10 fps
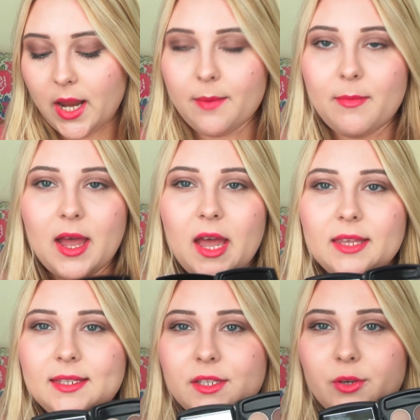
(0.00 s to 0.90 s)
and
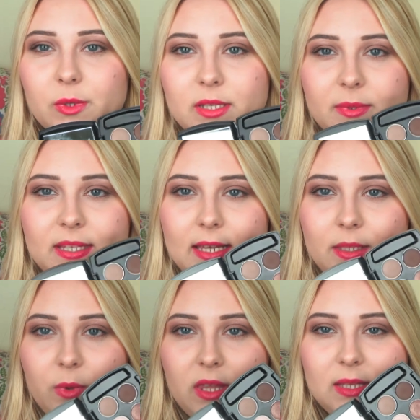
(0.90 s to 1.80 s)
my sister was
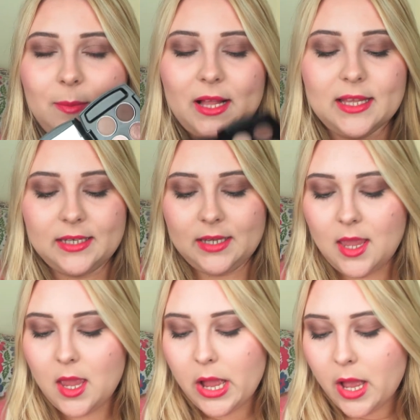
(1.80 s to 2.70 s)
obsessed with this palette,
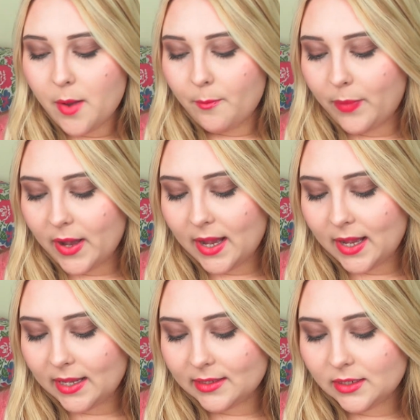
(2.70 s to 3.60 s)

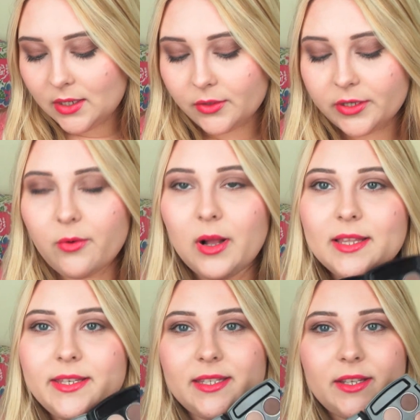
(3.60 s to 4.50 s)
but you know, the
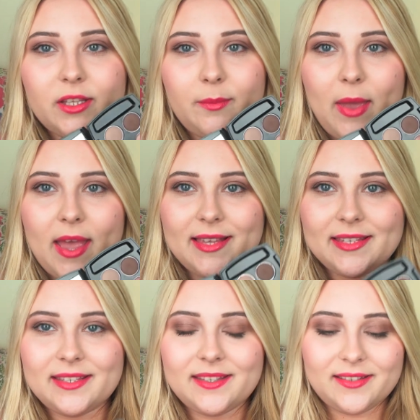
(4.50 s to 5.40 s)
quality is not the
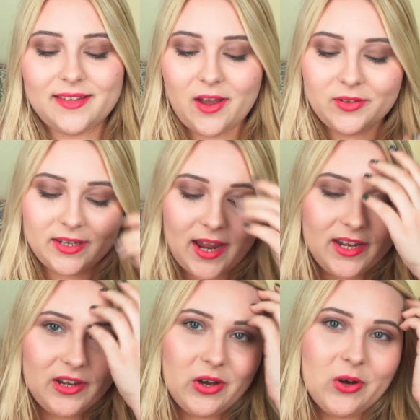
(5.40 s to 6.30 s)
best now that
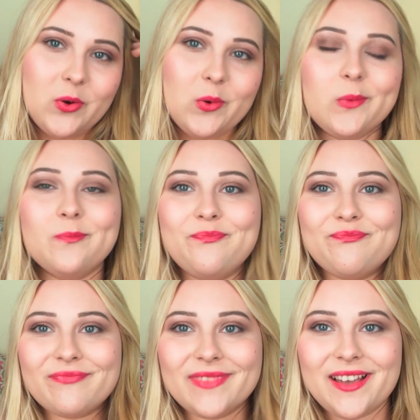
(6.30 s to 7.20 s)
I know
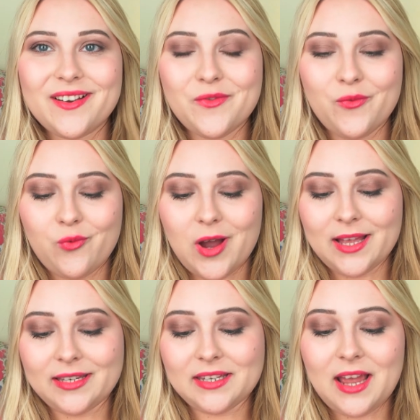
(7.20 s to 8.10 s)

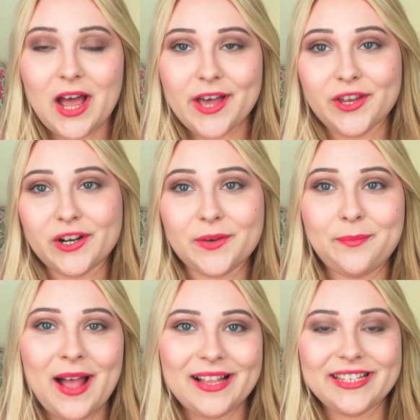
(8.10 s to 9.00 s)
what other
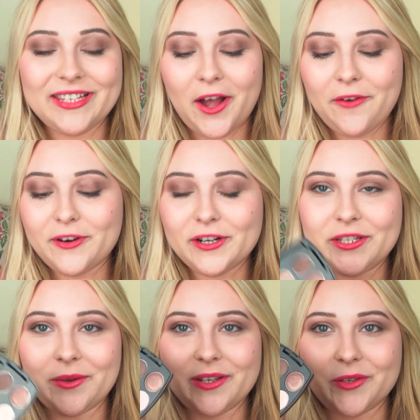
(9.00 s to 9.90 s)
palettes offer,
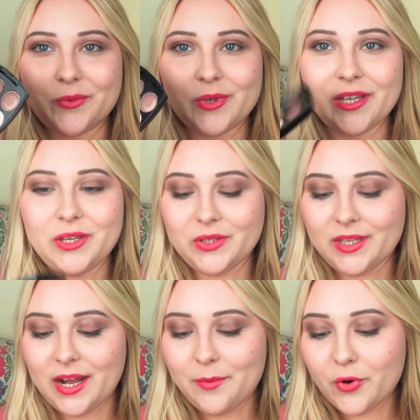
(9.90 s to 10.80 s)
so I don't really use
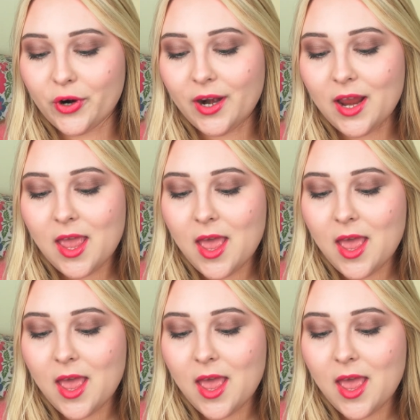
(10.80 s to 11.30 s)
it anymore.